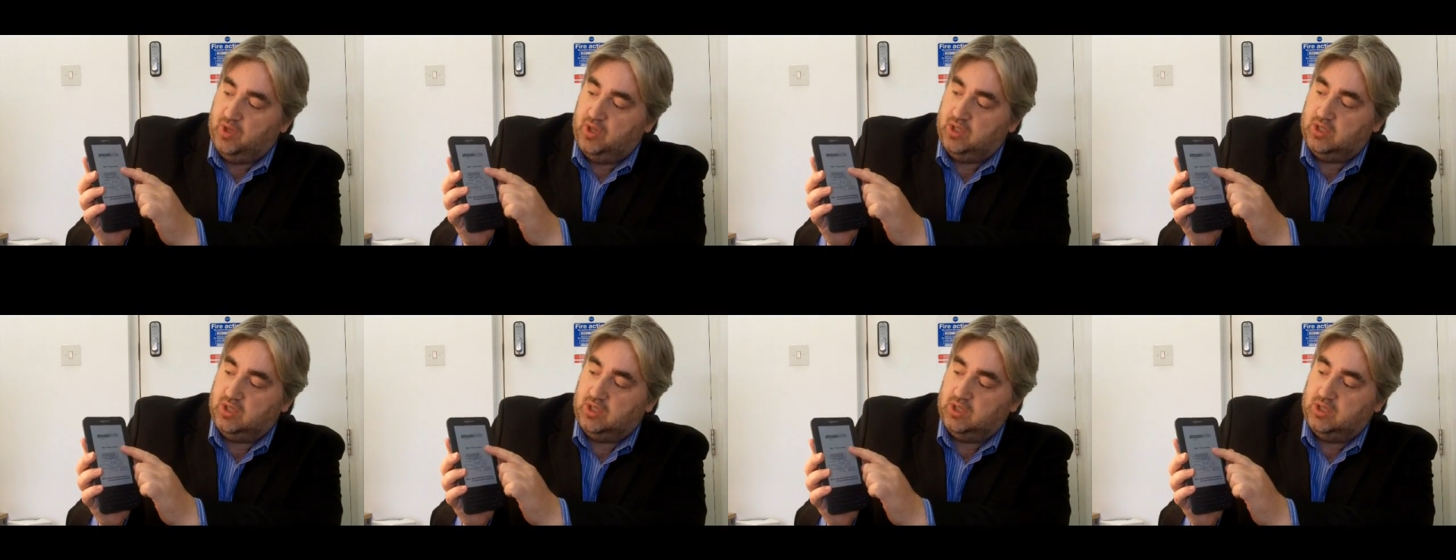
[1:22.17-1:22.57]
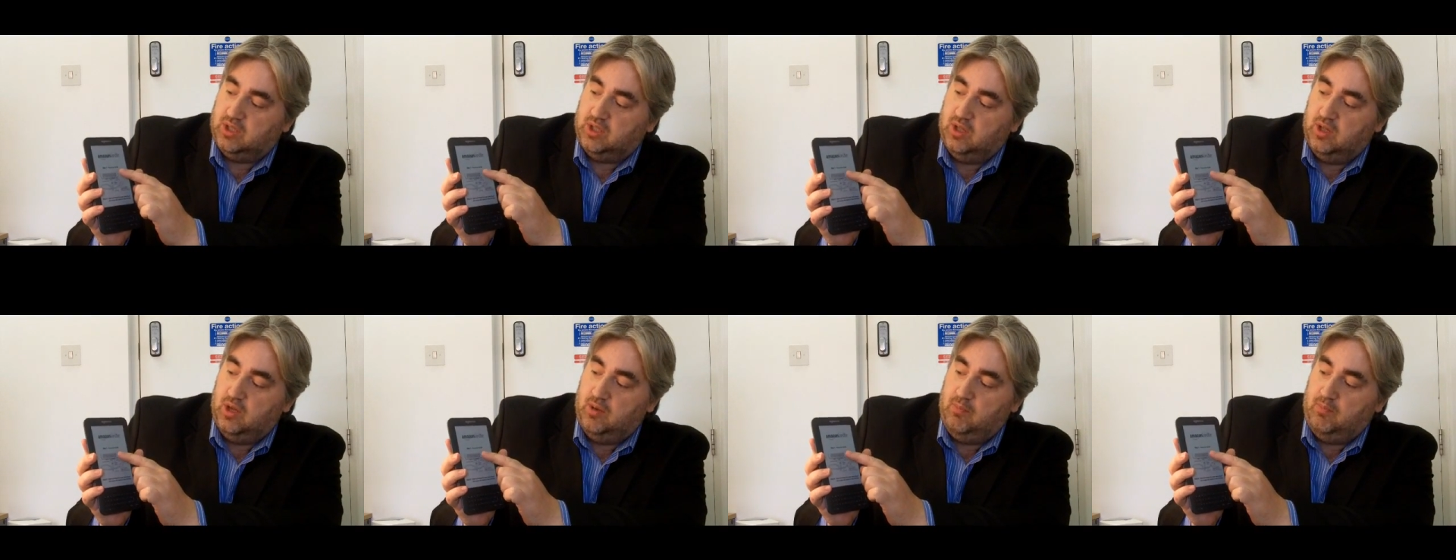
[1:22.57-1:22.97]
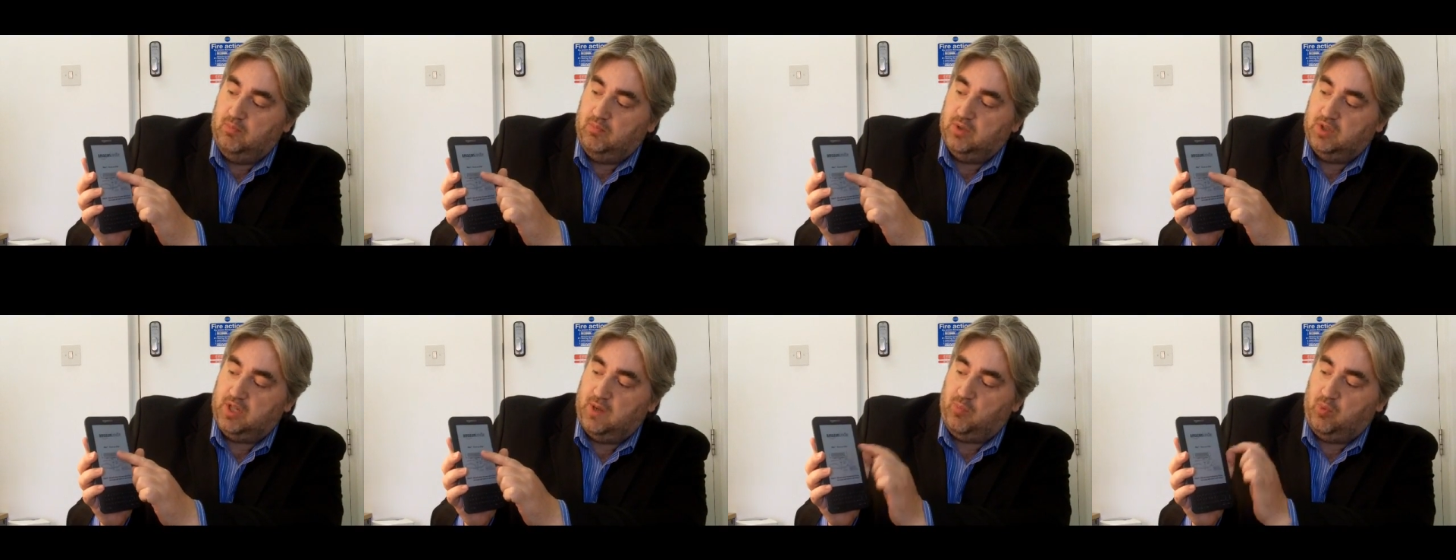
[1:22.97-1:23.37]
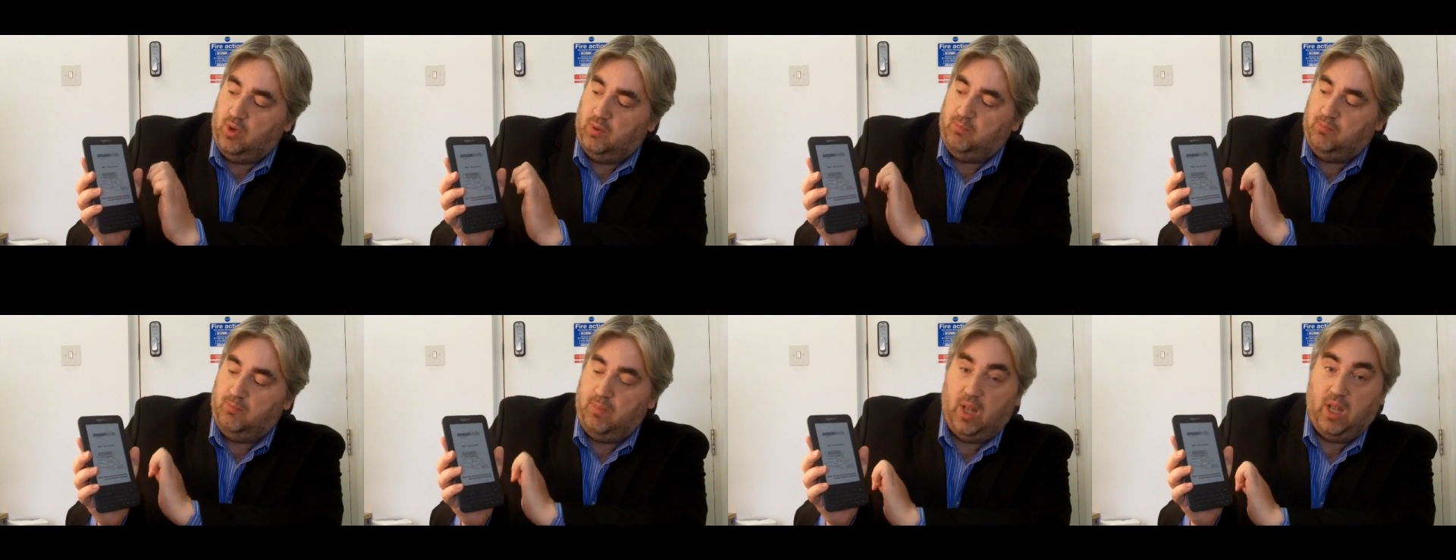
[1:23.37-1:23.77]
It says, step
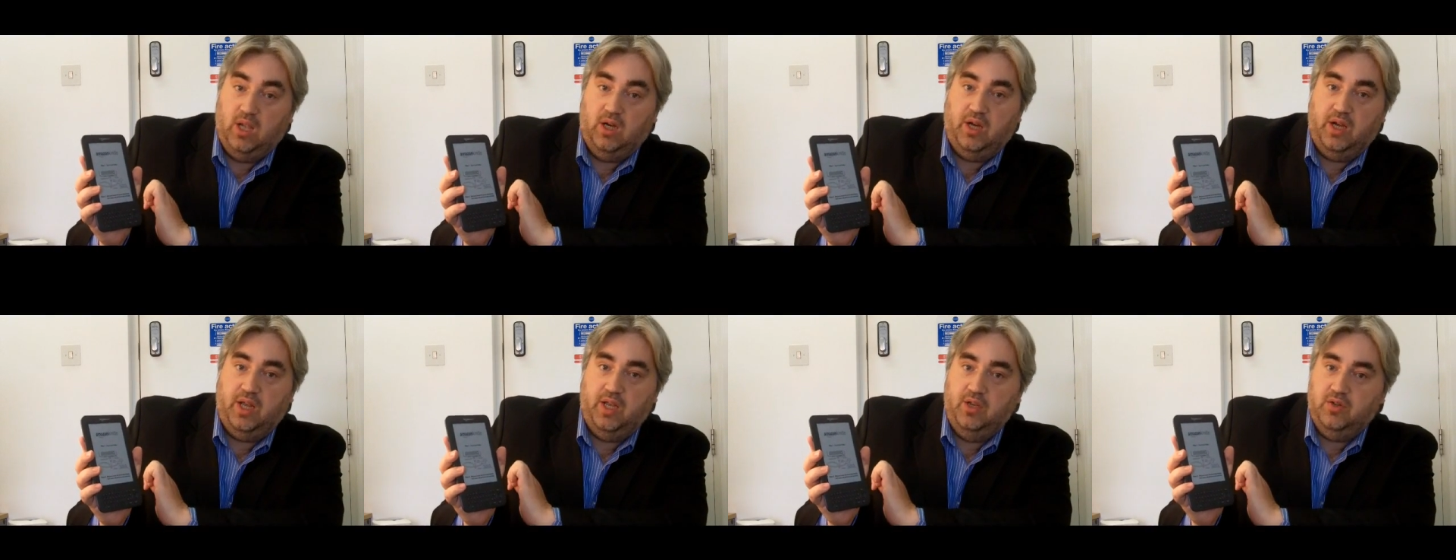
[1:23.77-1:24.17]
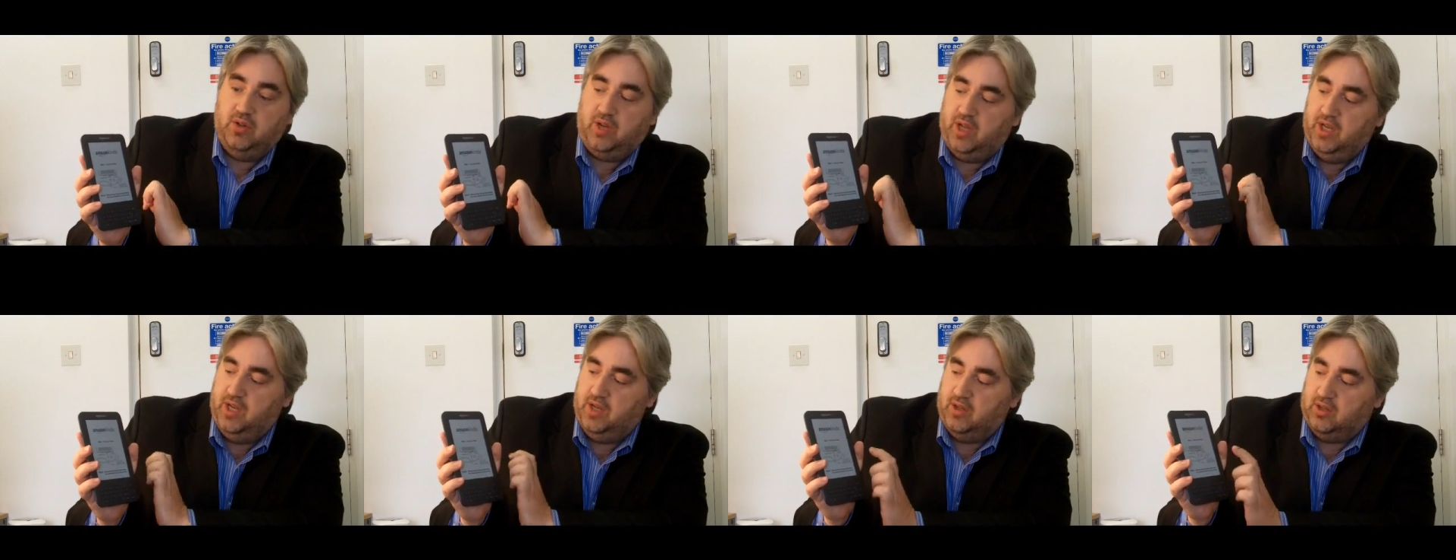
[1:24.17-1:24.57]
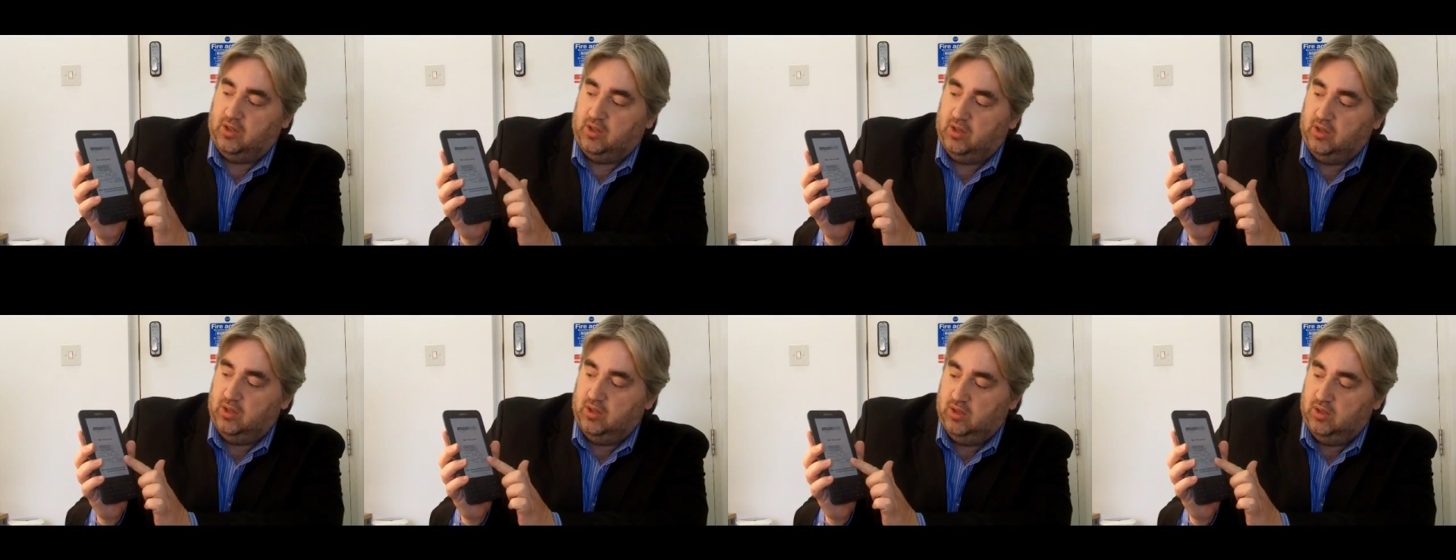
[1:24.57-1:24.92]
1, plug in your Kindle.